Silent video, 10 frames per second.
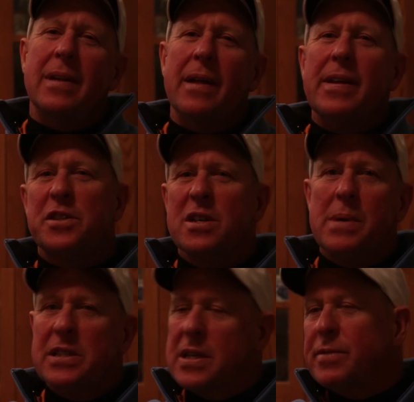I think so
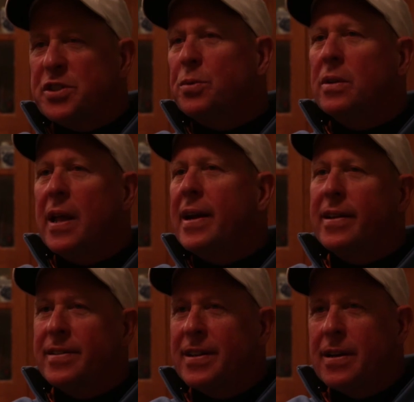much of it's
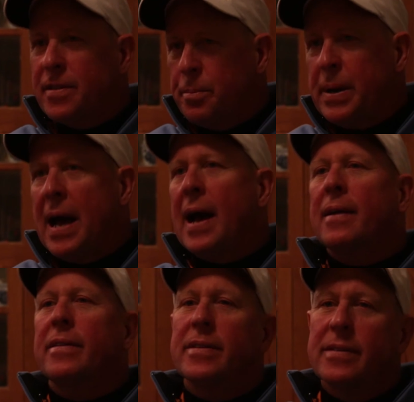related. You know, the
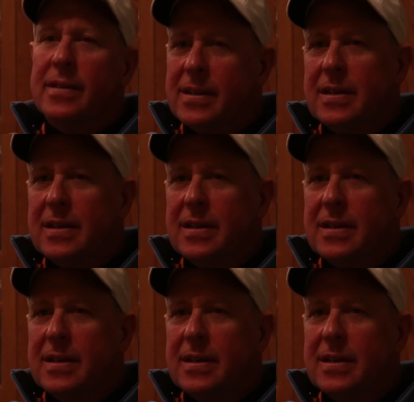back, the